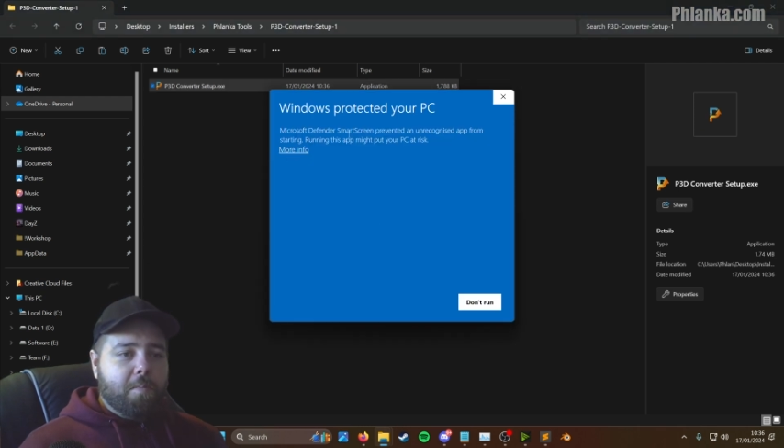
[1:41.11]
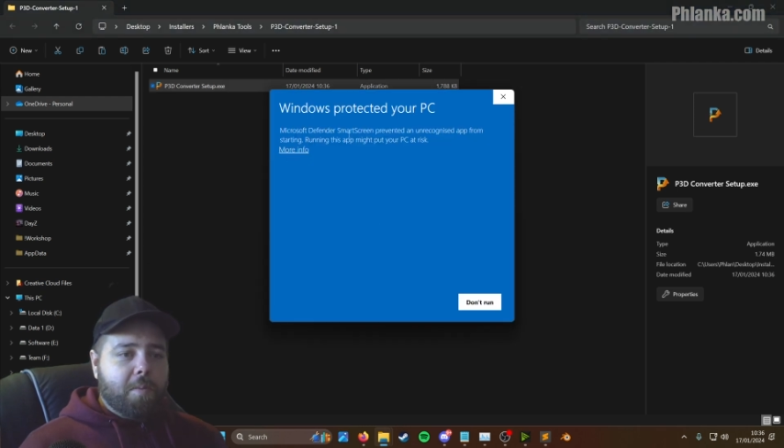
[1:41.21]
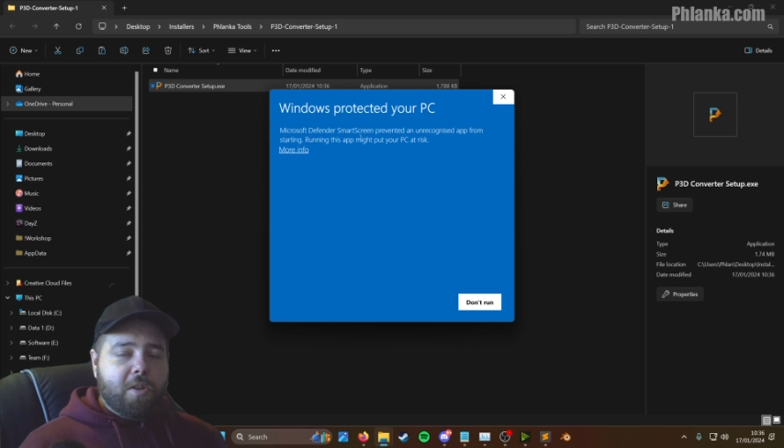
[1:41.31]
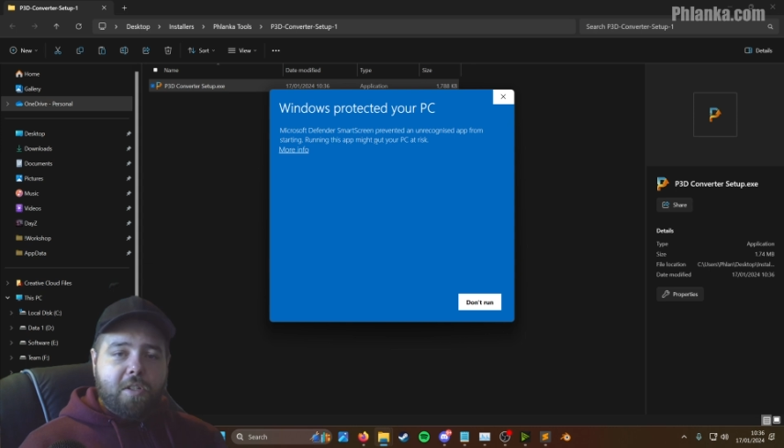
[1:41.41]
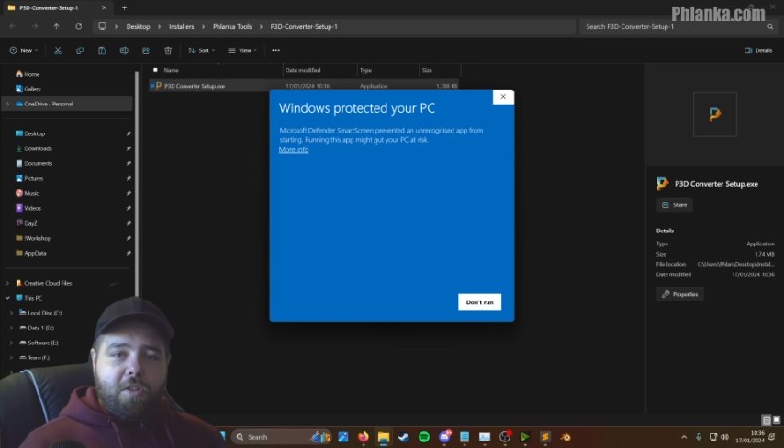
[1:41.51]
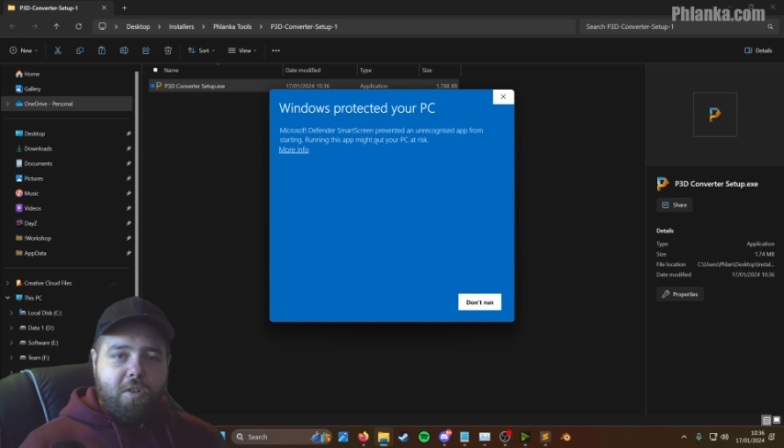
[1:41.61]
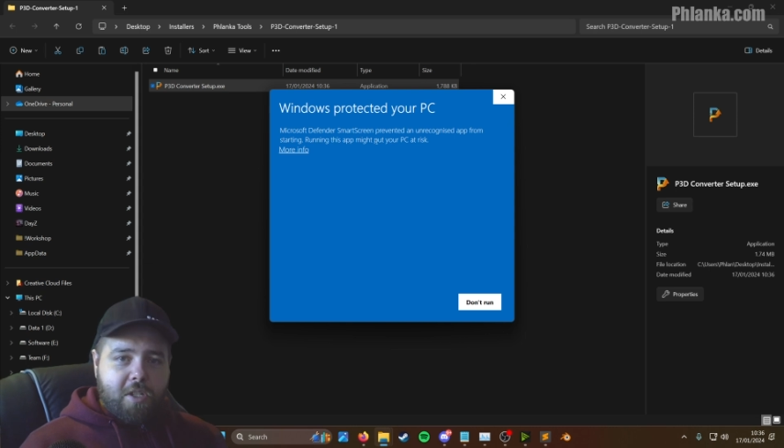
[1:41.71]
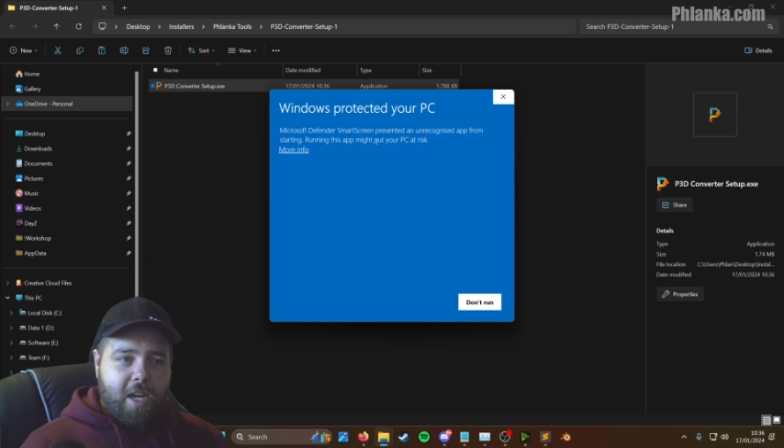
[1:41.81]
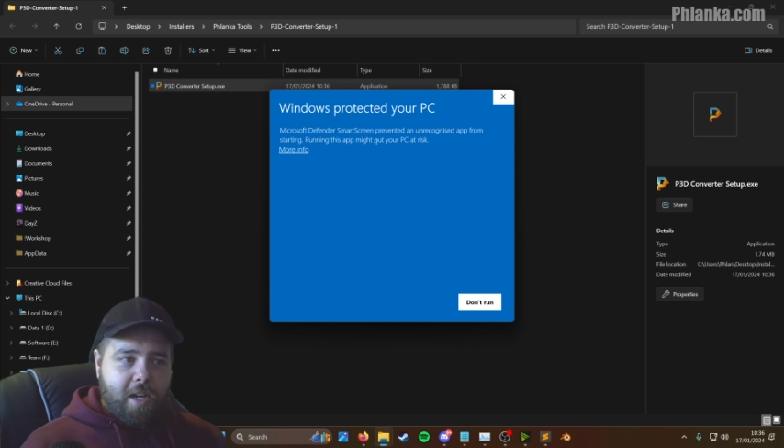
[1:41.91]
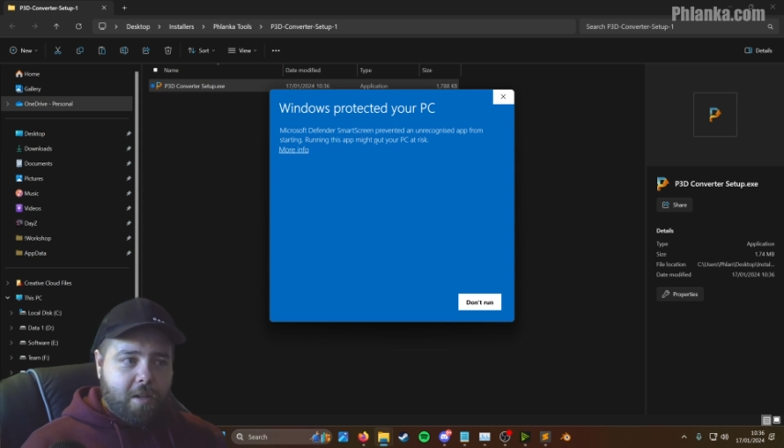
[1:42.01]
because it's not
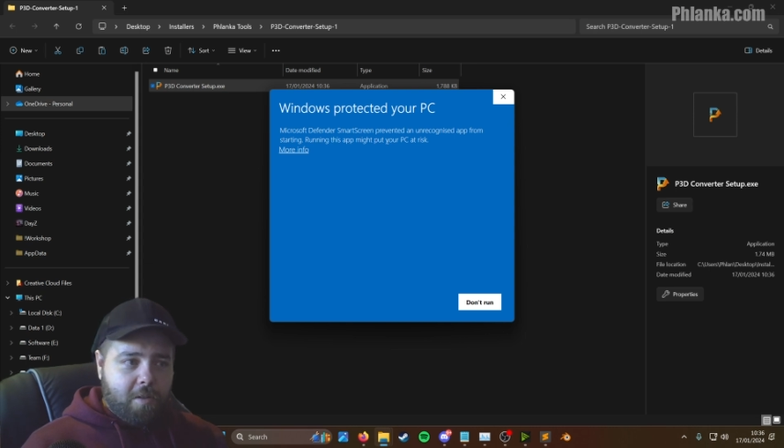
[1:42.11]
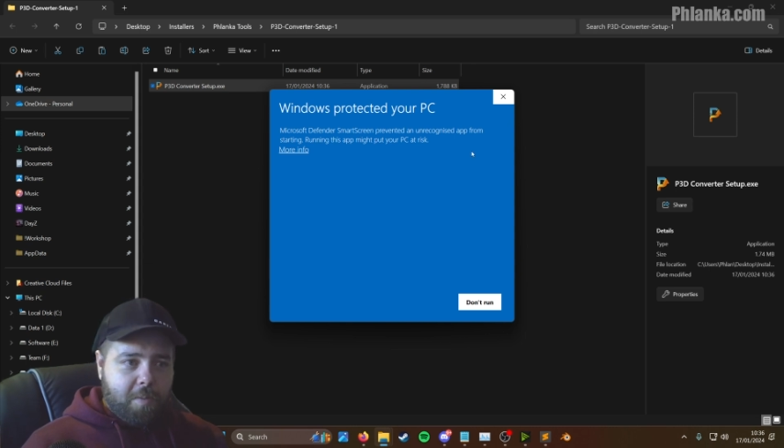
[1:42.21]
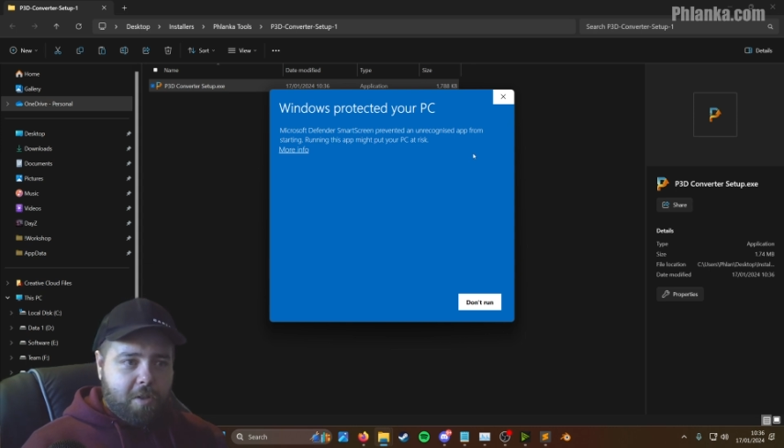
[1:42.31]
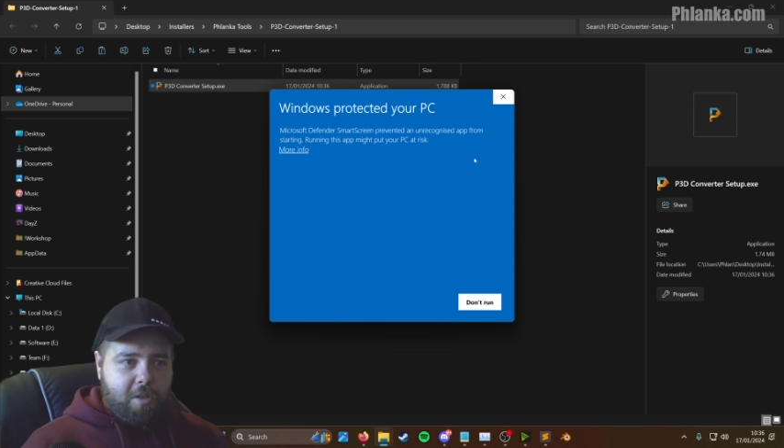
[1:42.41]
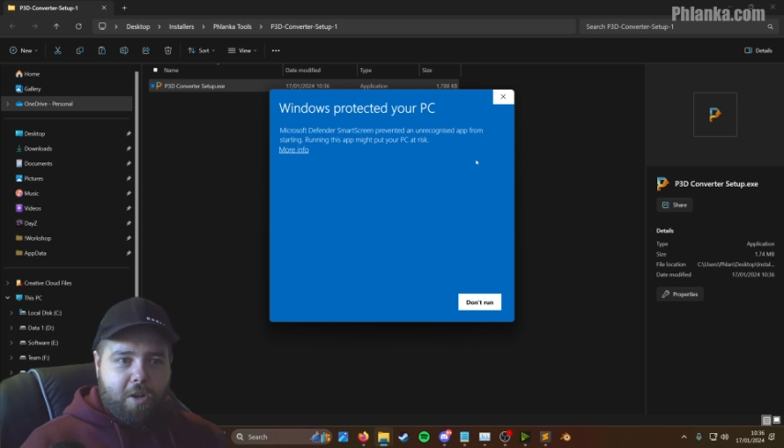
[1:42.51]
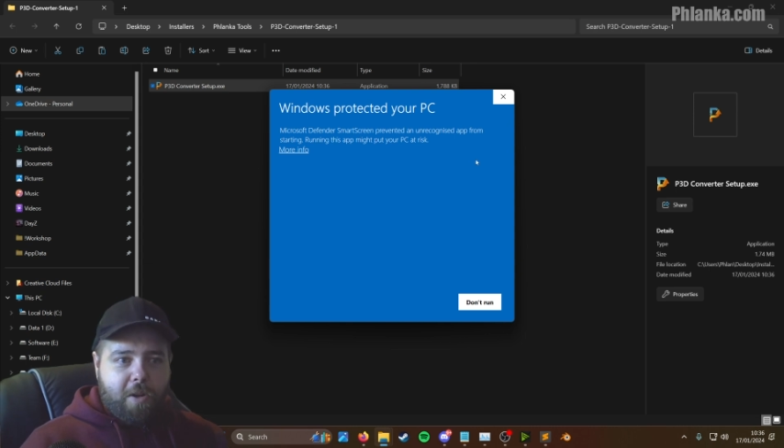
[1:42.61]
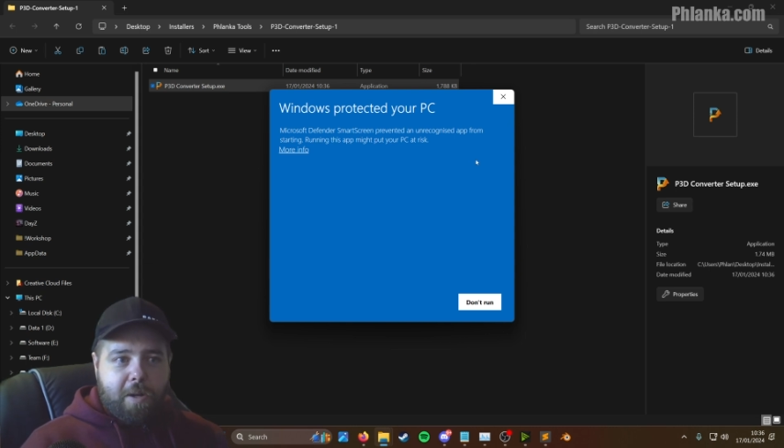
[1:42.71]
signed, because I don't